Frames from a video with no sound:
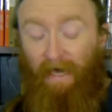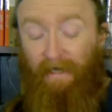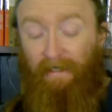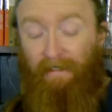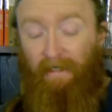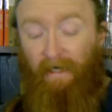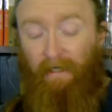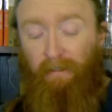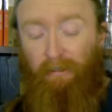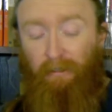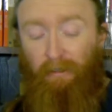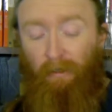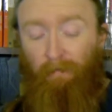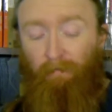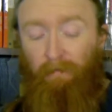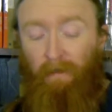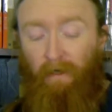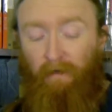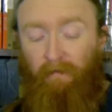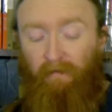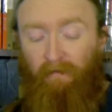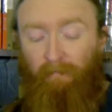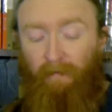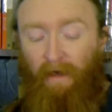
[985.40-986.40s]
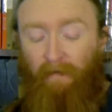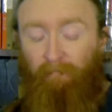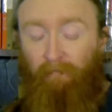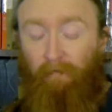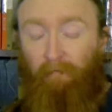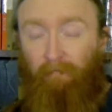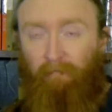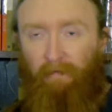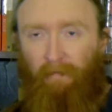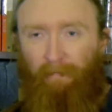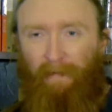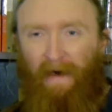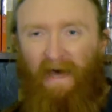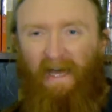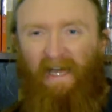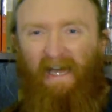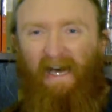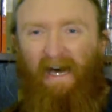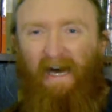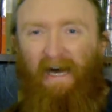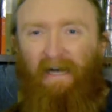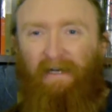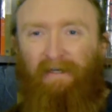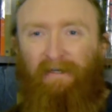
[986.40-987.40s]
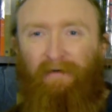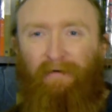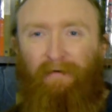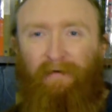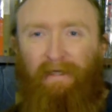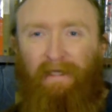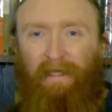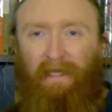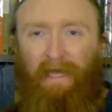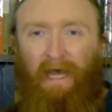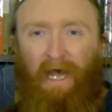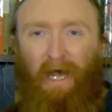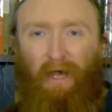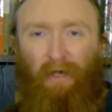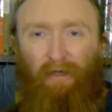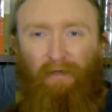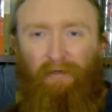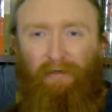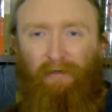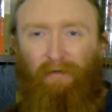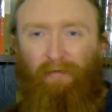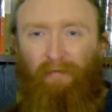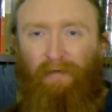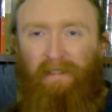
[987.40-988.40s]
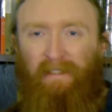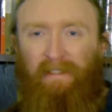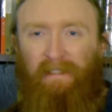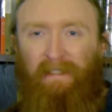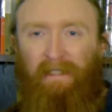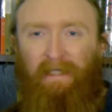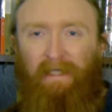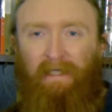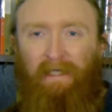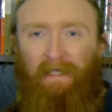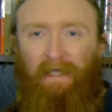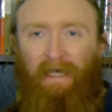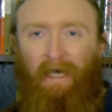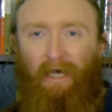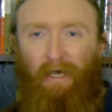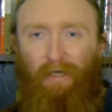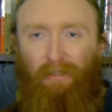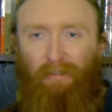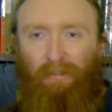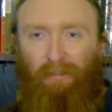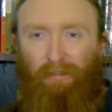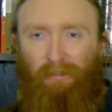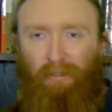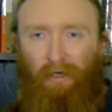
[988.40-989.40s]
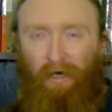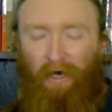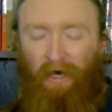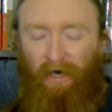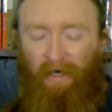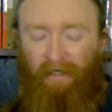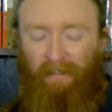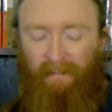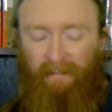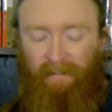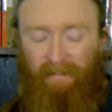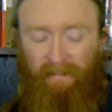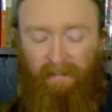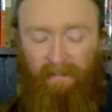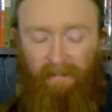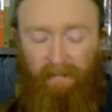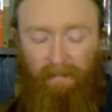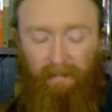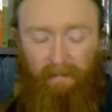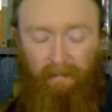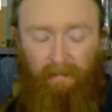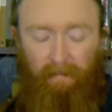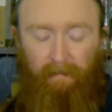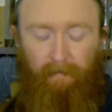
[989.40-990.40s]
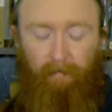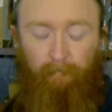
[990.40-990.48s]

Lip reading: and none shall pluck them ever from my hungry, grisly jaws."